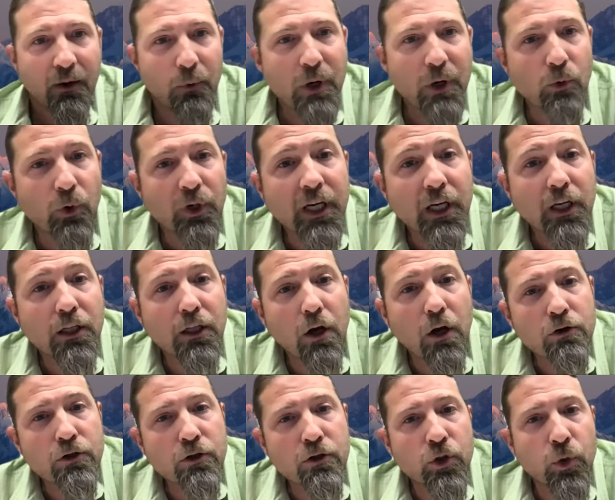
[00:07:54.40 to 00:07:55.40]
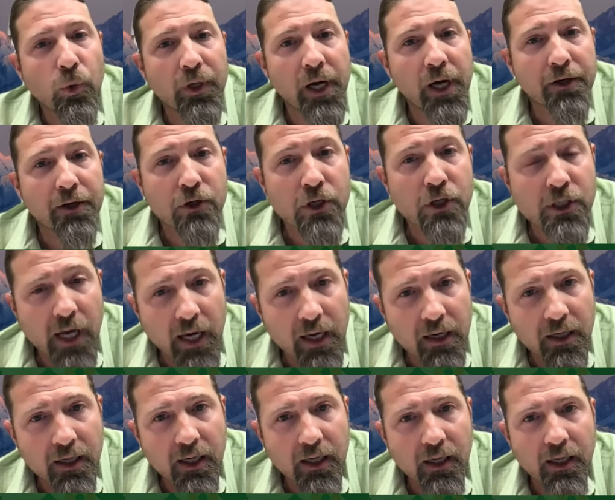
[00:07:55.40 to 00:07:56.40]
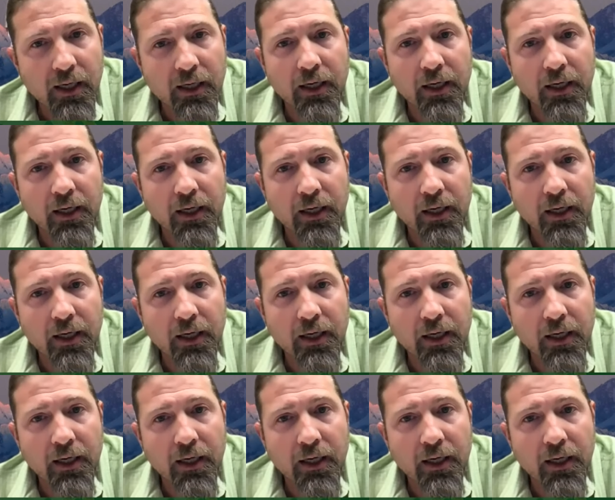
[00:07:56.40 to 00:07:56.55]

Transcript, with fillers: we will get closer to an understanding